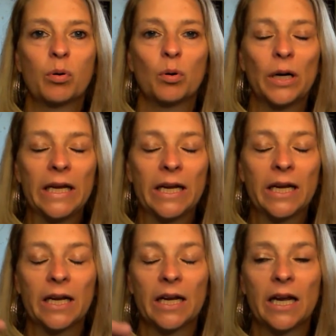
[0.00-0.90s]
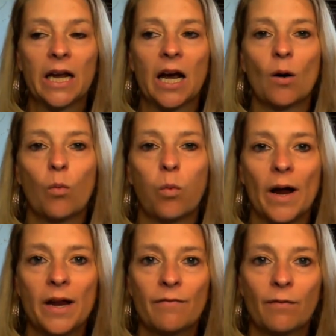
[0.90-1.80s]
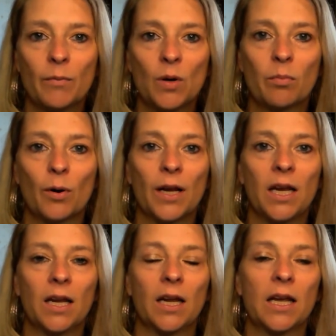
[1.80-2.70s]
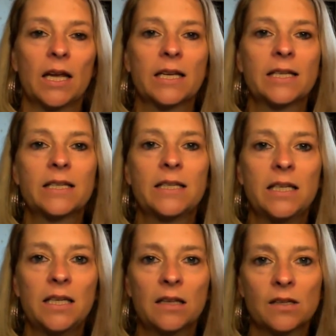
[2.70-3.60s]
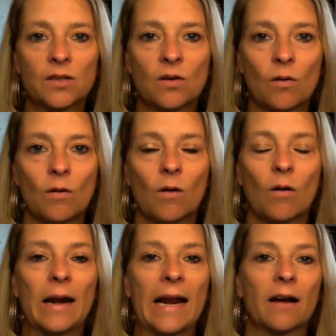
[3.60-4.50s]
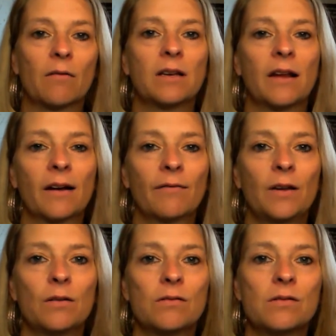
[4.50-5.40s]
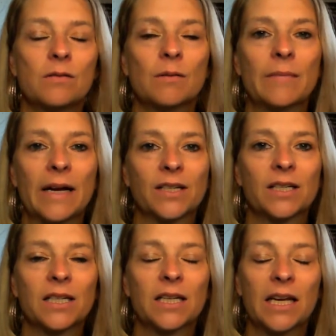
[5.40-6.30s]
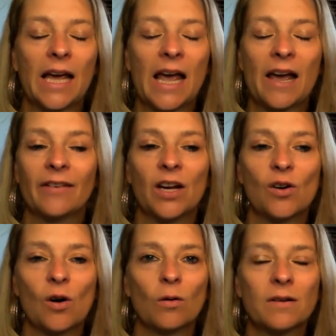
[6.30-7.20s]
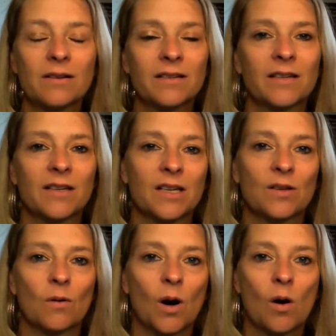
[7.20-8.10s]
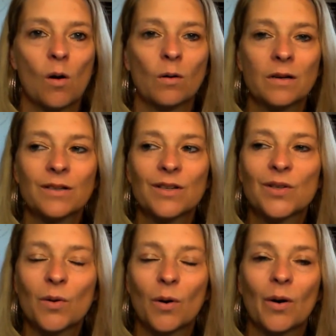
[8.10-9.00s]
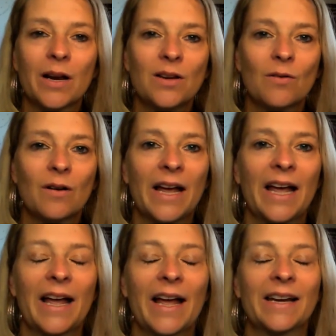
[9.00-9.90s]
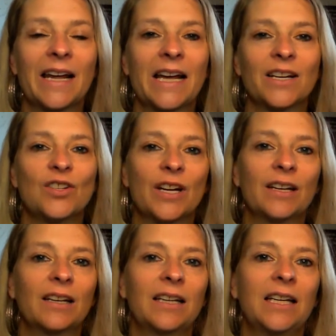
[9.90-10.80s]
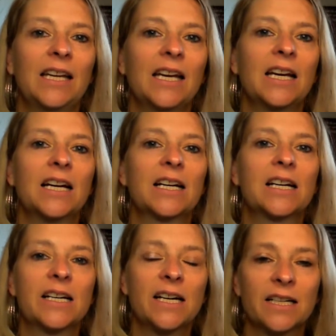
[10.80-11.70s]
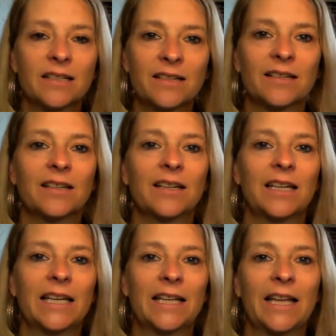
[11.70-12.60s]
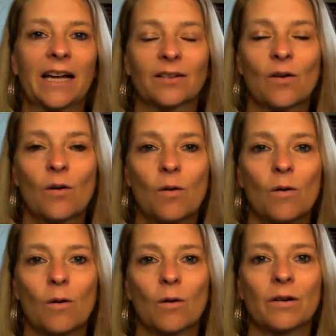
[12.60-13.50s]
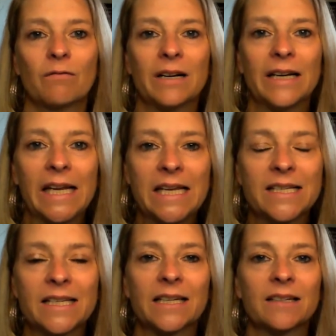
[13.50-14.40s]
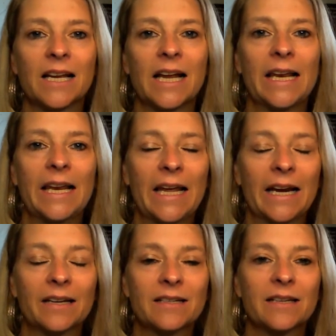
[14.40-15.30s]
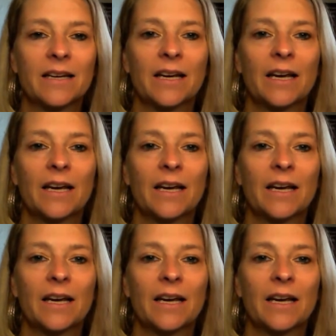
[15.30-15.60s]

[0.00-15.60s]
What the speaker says: pulling away from your body. See this cord, and I would like for you to imagine having golden scissors or a golden sword in your hand and gently cut that cord, release it, let it